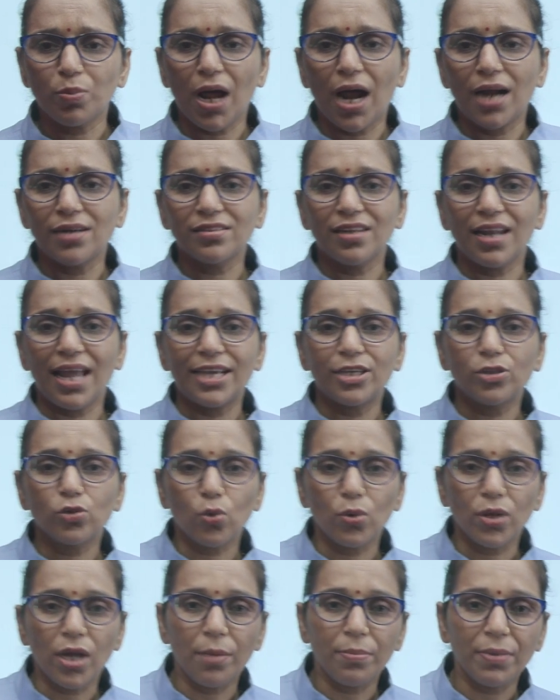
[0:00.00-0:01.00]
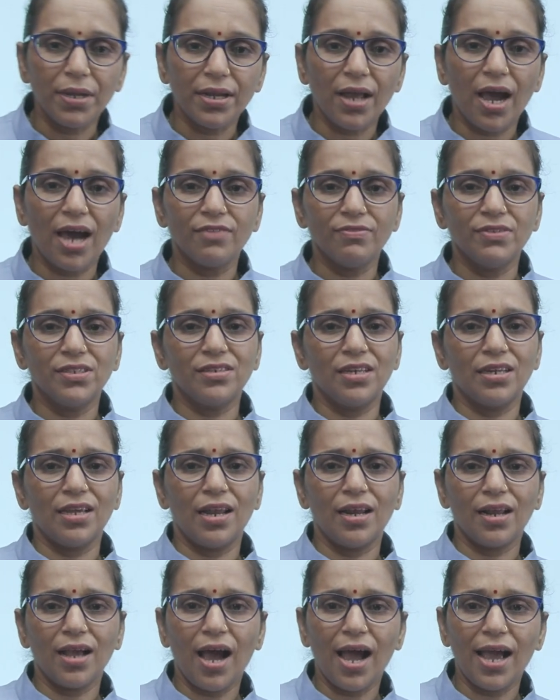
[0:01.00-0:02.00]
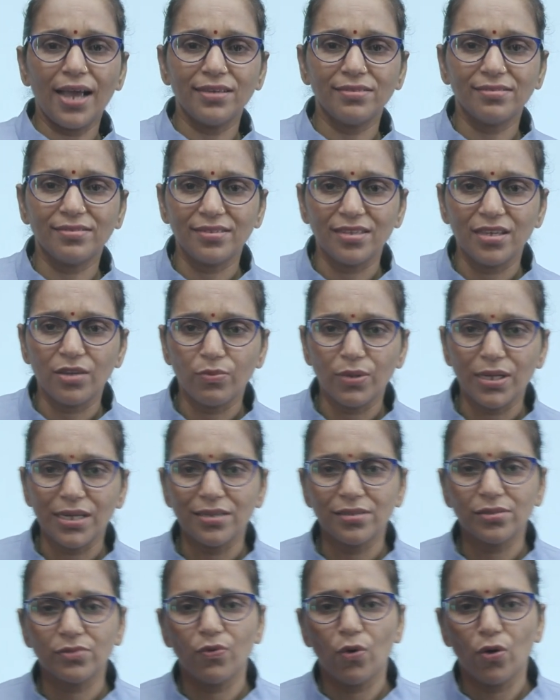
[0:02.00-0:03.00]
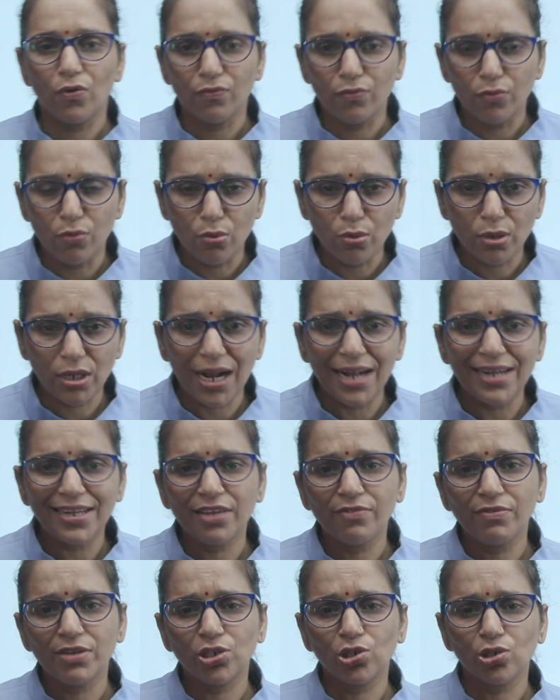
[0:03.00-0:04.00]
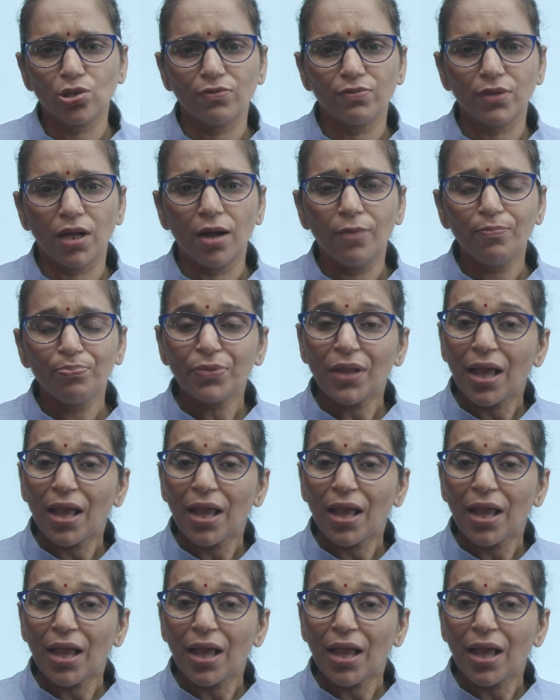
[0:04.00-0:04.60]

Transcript: plants like soya bean, harvesting algae, seaweeds for food, cultivation of the